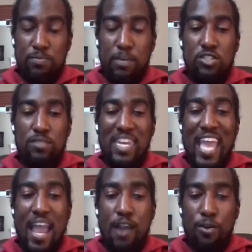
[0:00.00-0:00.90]
it's it's much
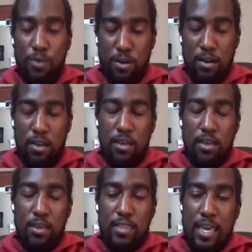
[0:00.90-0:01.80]

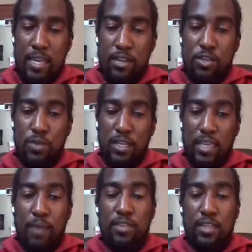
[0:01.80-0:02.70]
narrower than
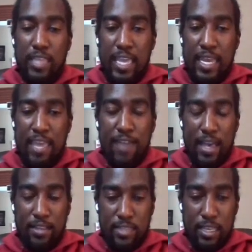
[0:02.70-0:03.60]
you would get with a
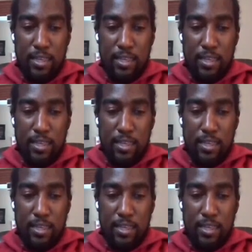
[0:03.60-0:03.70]
DNA